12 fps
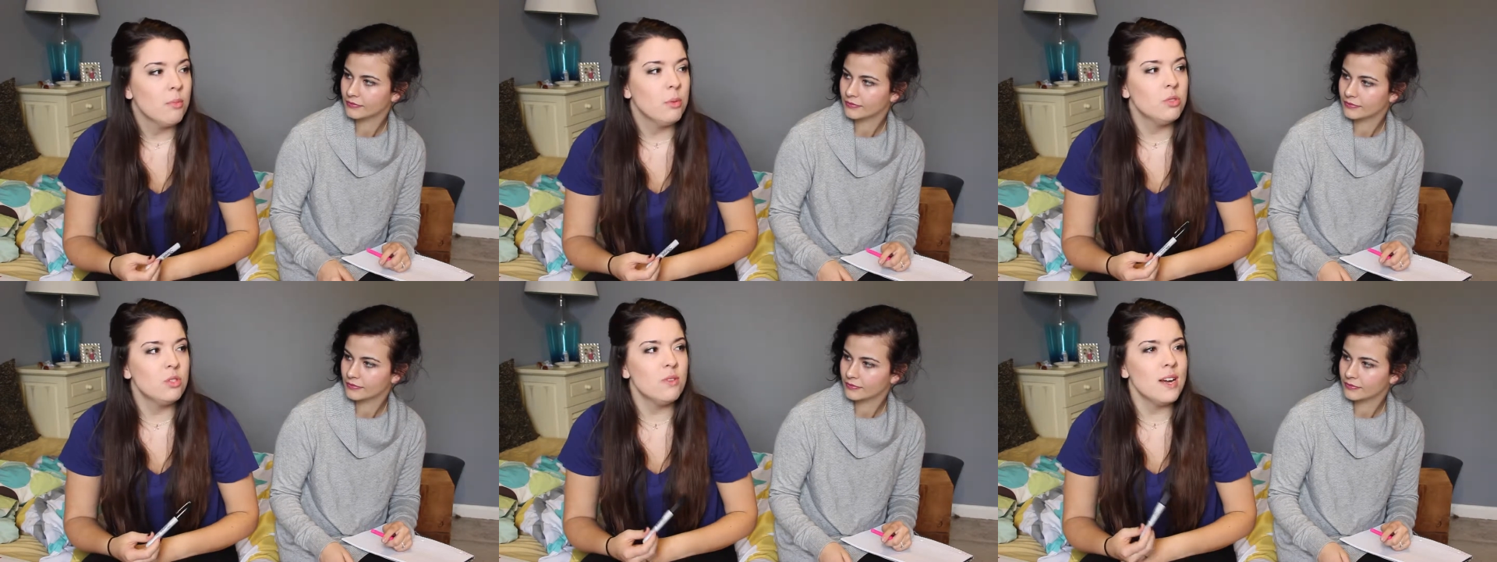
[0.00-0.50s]

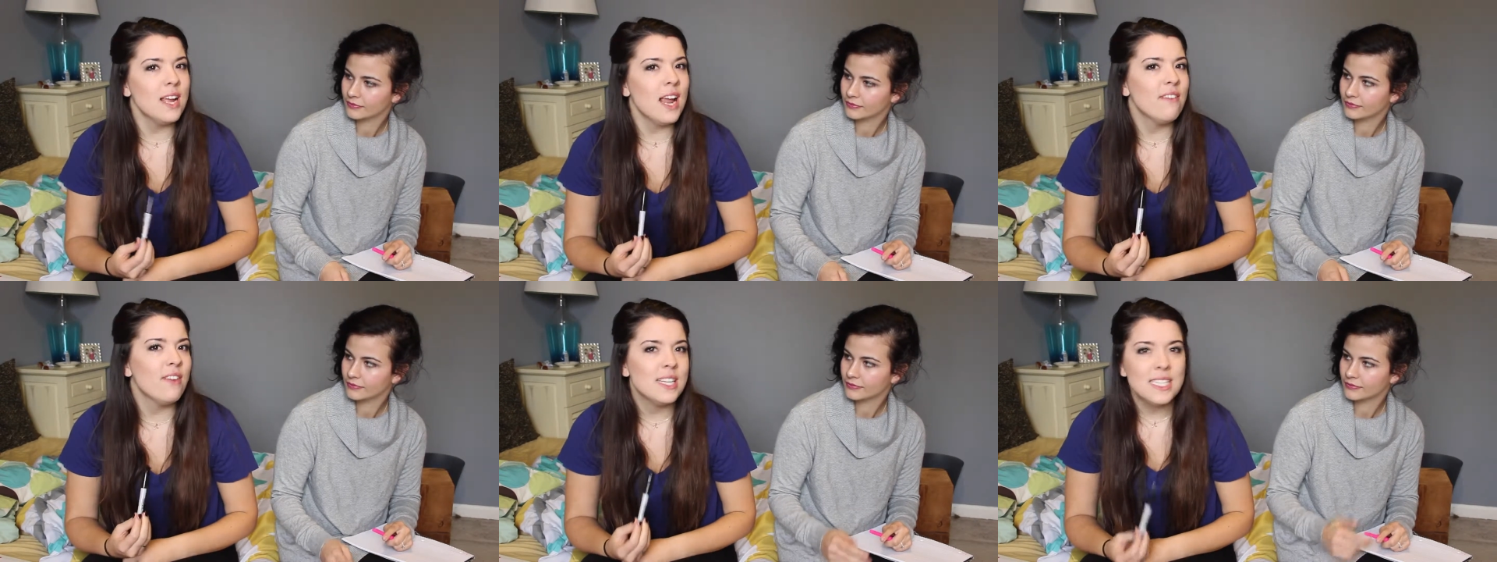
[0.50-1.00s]
Speaker 1: but we're just running
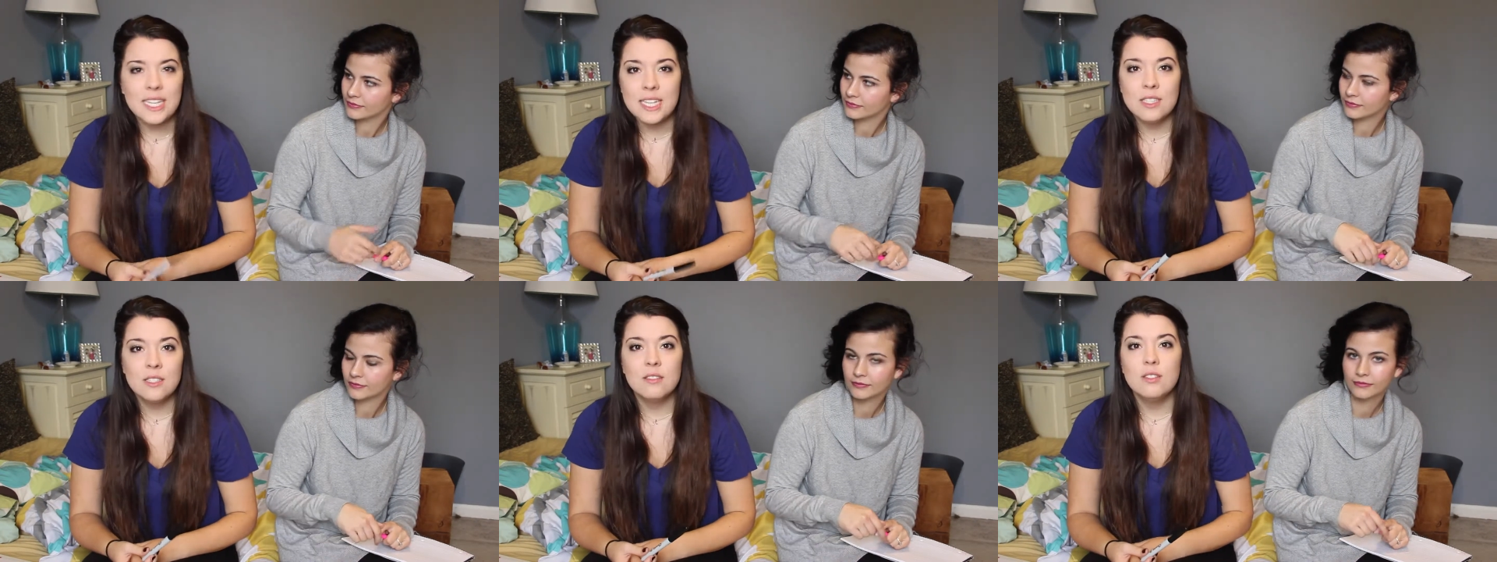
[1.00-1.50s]
out of
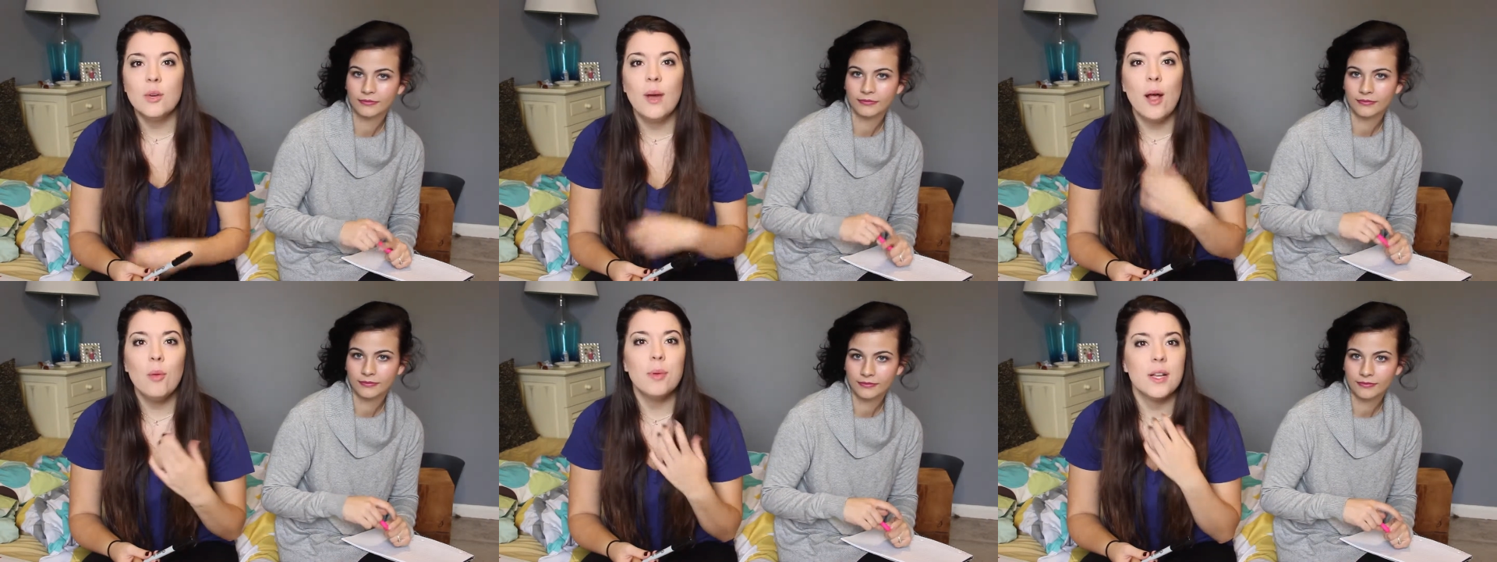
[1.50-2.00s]
ideas. So
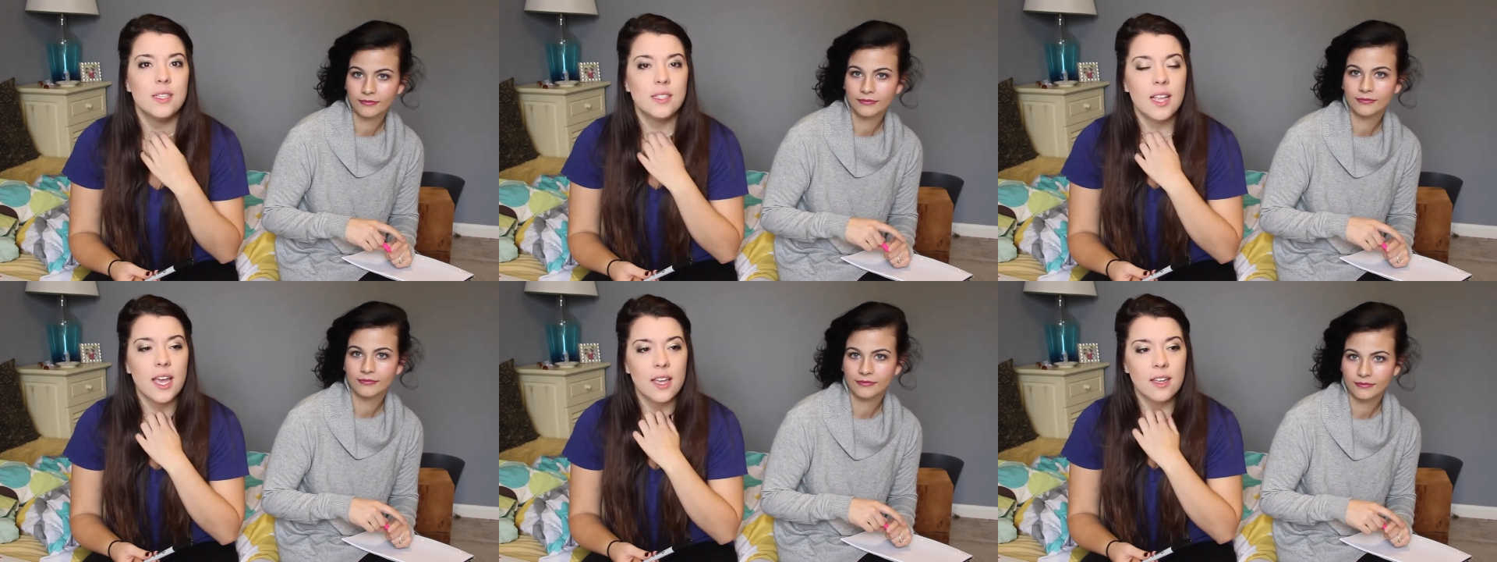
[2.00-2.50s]
help
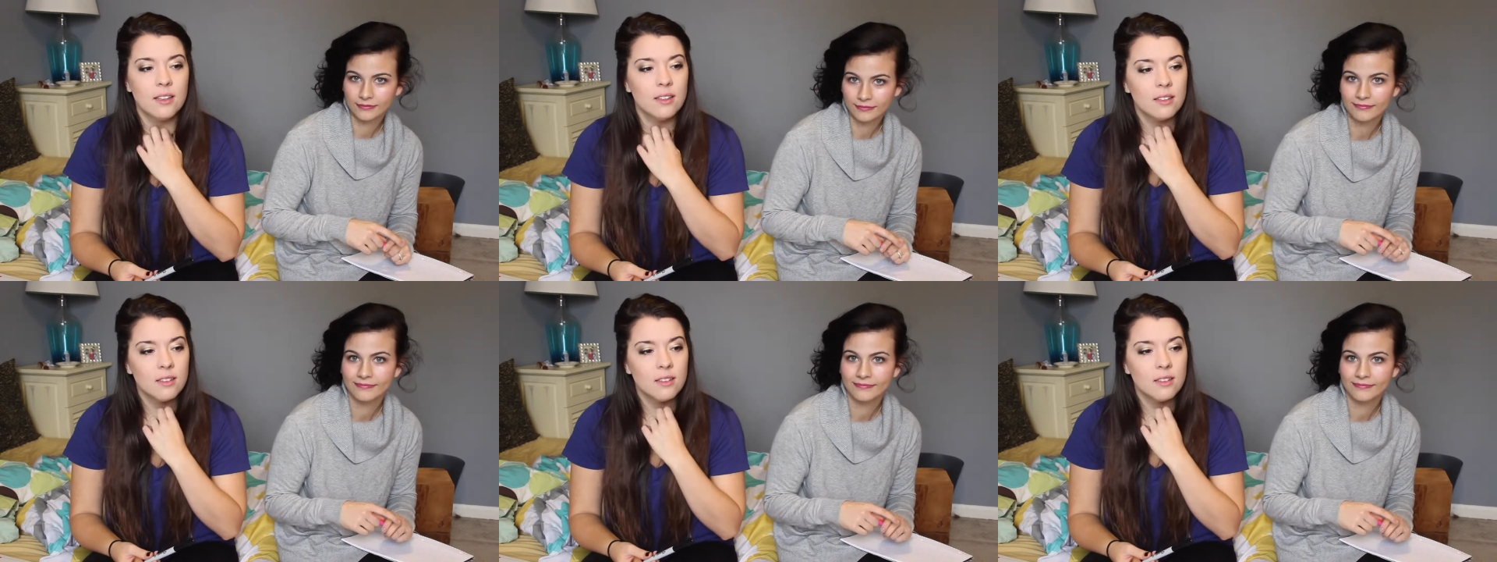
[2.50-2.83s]
us. Like,